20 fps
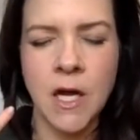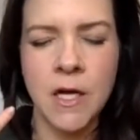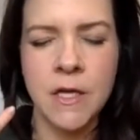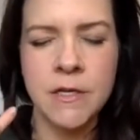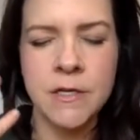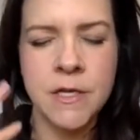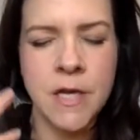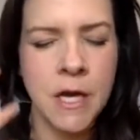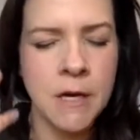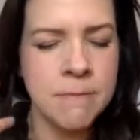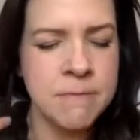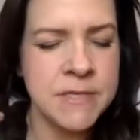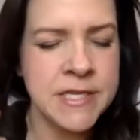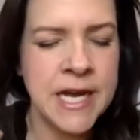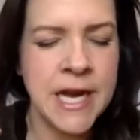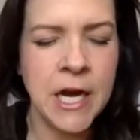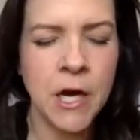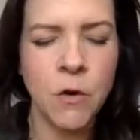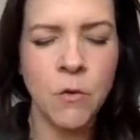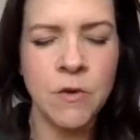numbed
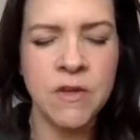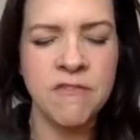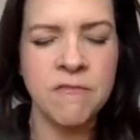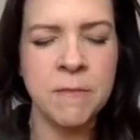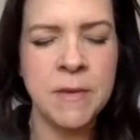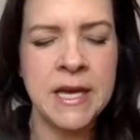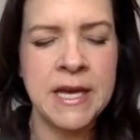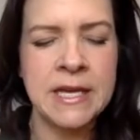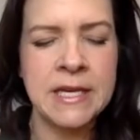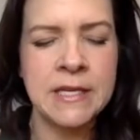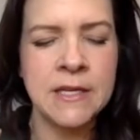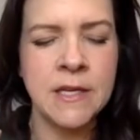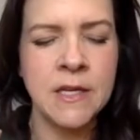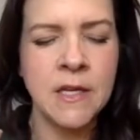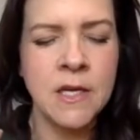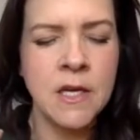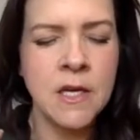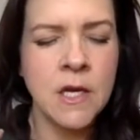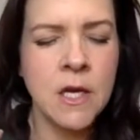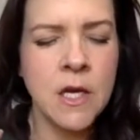out. We've been
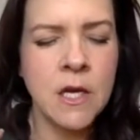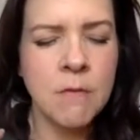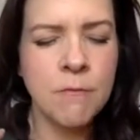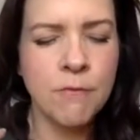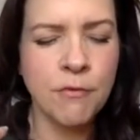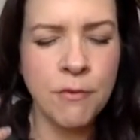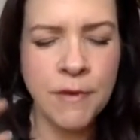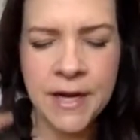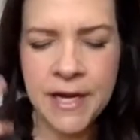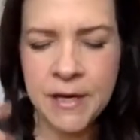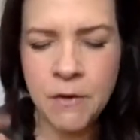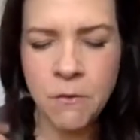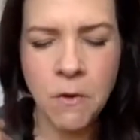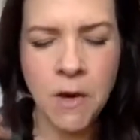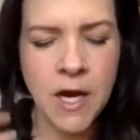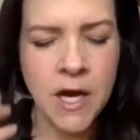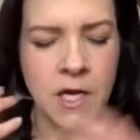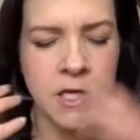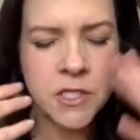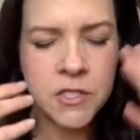
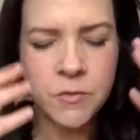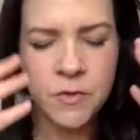brainwashed.